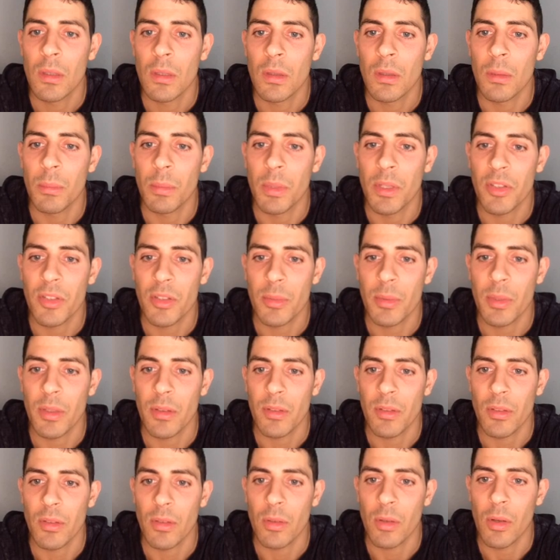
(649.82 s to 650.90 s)
The bishop can
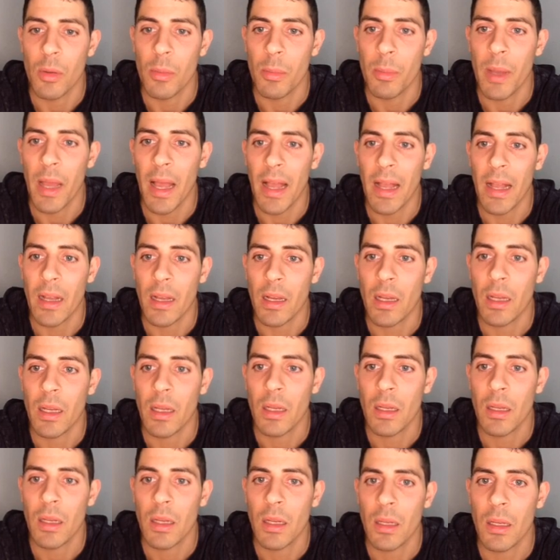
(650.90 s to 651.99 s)
still go back.
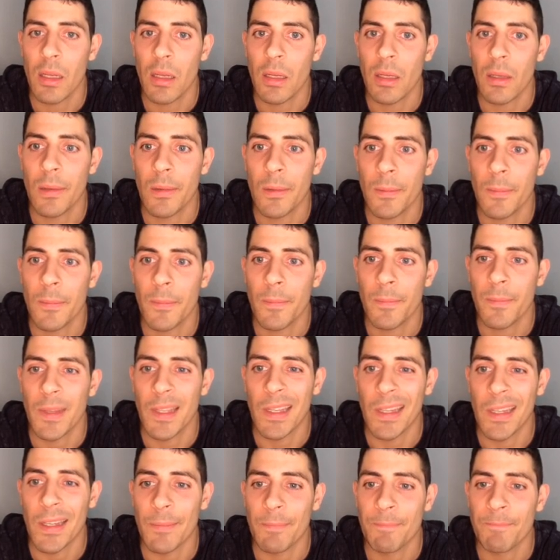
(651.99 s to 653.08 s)

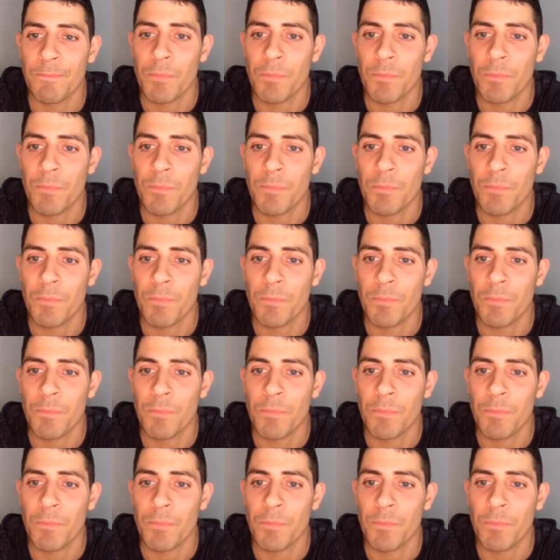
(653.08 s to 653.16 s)
Yeah.